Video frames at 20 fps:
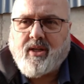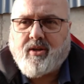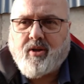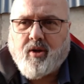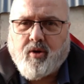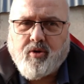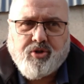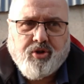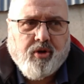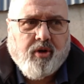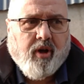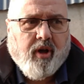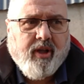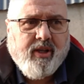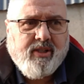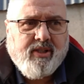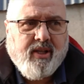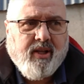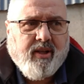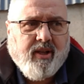I told you
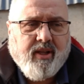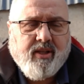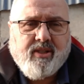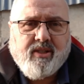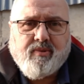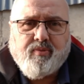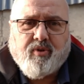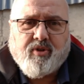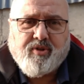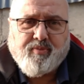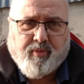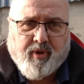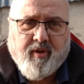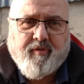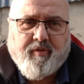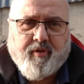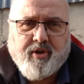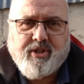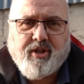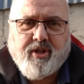guys, this was my
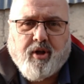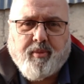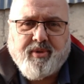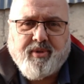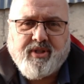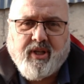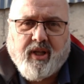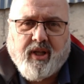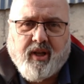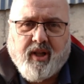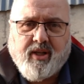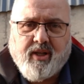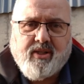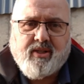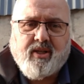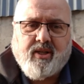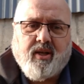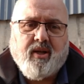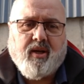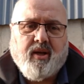first time seeing
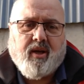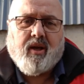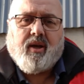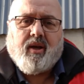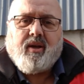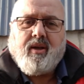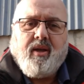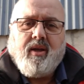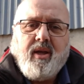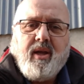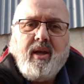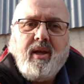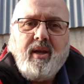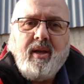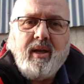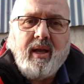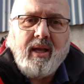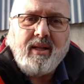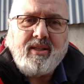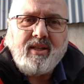this.
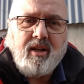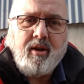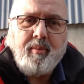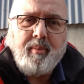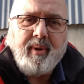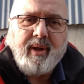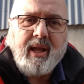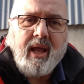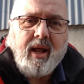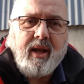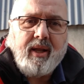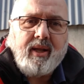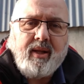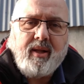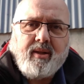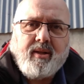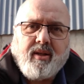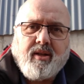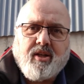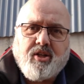Anthony the
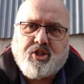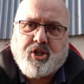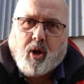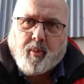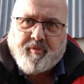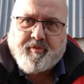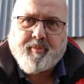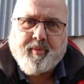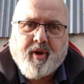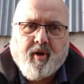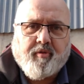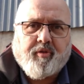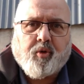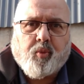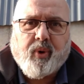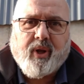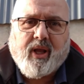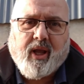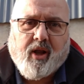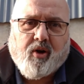mechanic did the job for me over
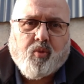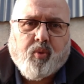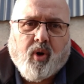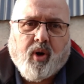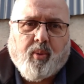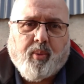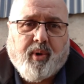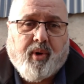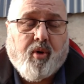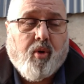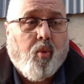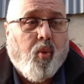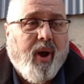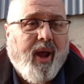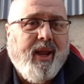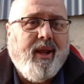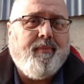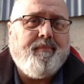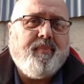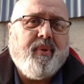the weekend while we were
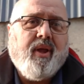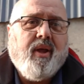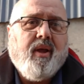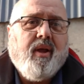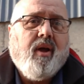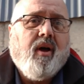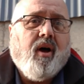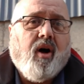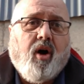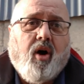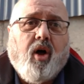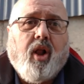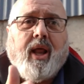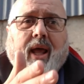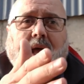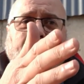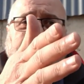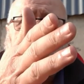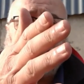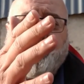away. All
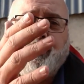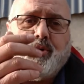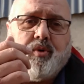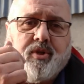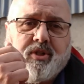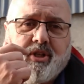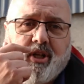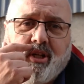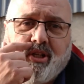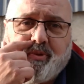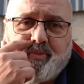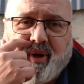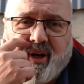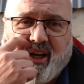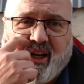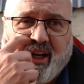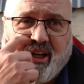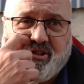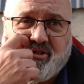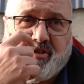I had to do was
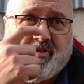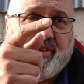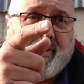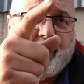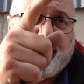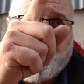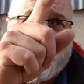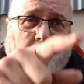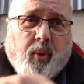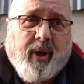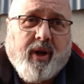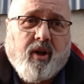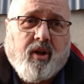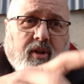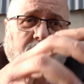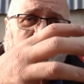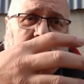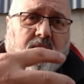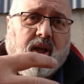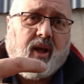spend an extra 50 quid
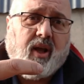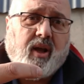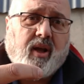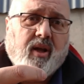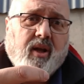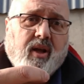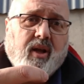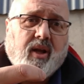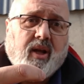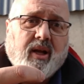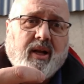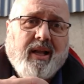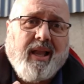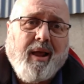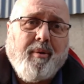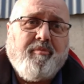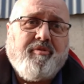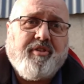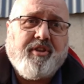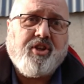on the
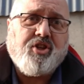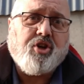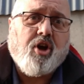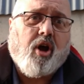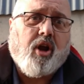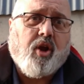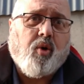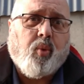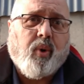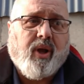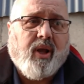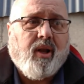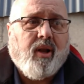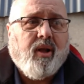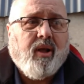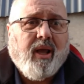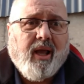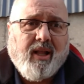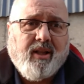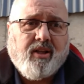clamp for the jockey wheel
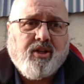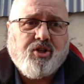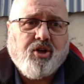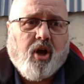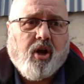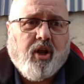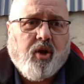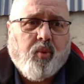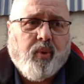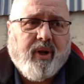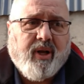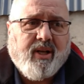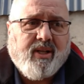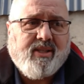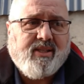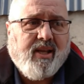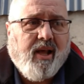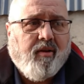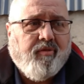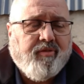and the jockey wheel
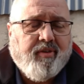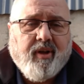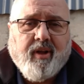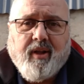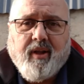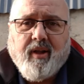itself.